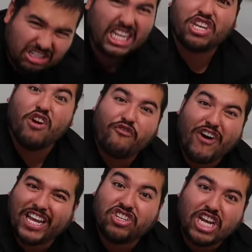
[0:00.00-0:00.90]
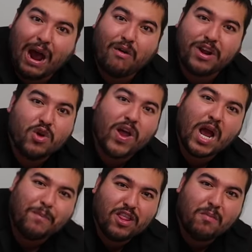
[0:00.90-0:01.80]
You think you don't f***ing shower when you wake
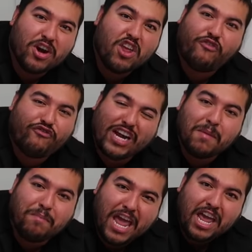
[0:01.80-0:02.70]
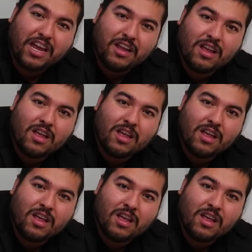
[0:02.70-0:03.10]
up in the morning, you f***ing pig?